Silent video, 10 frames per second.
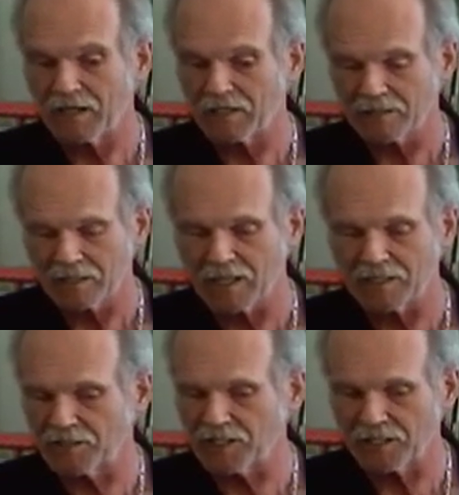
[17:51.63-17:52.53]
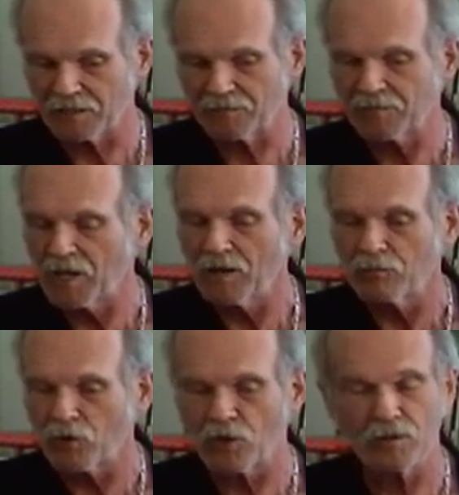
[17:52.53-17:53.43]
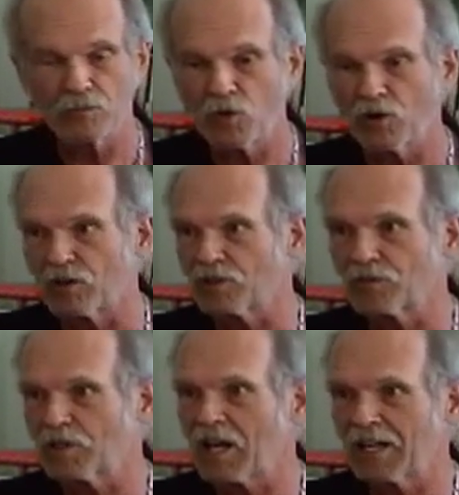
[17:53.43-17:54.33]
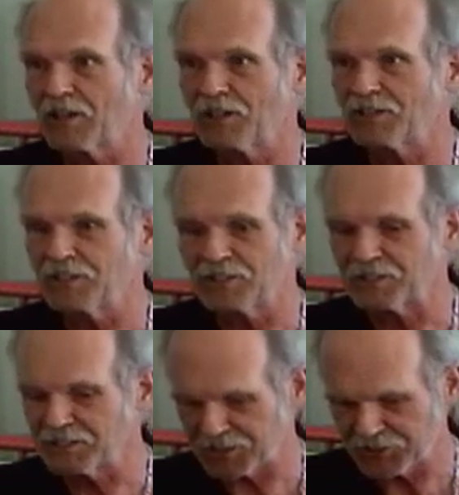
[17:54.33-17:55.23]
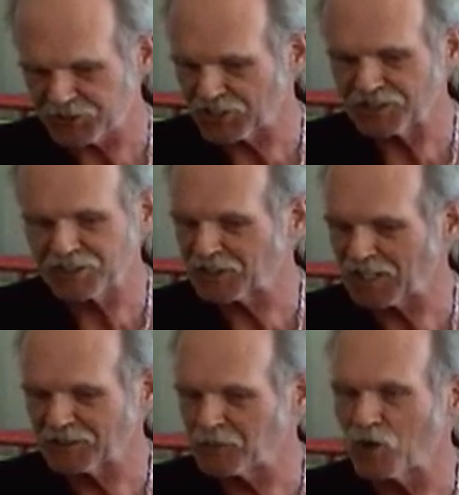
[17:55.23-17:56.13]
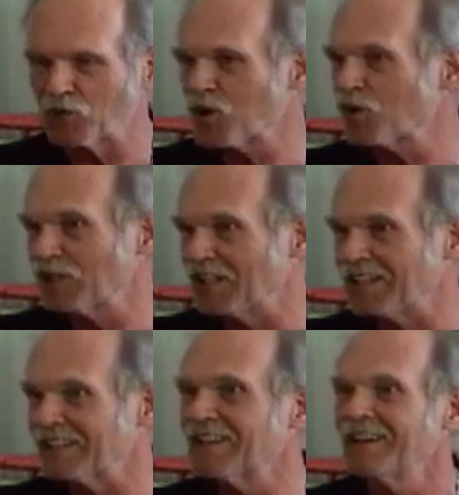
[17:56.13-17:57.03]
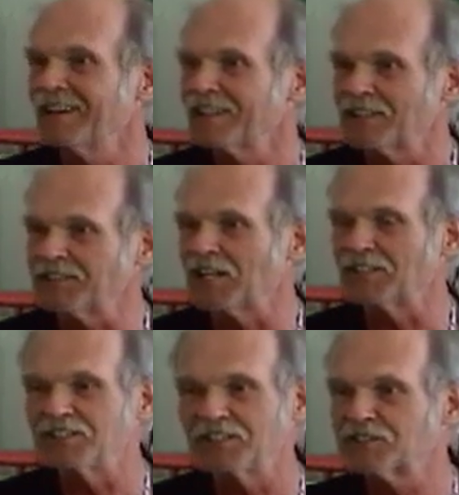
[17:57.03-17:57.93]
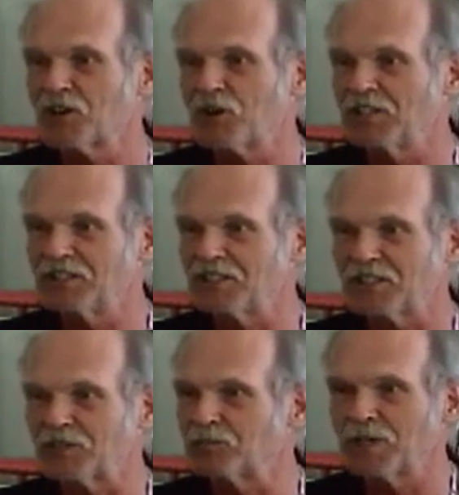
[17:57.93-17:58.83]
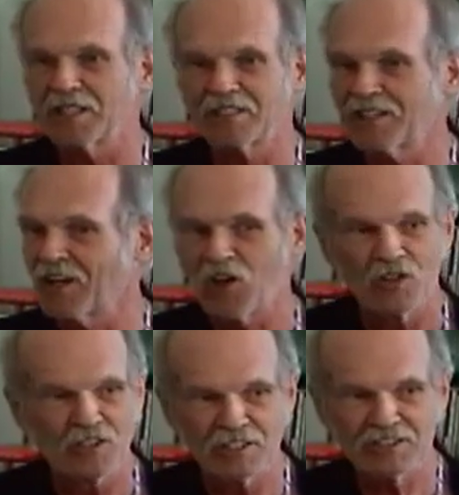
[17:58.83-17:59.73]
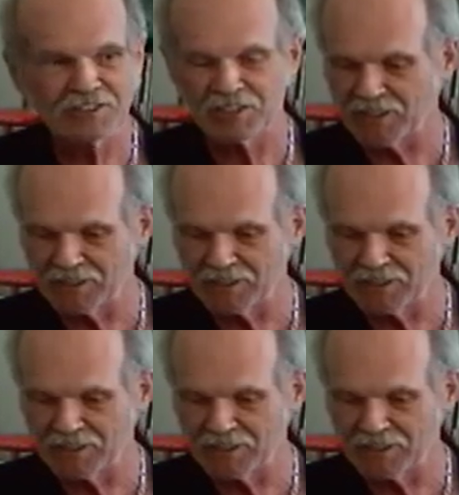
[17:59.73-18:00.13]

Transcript: Yeah, and more and more relying on the ear. This is just to get the ball rolling, get the ideas going in there, but this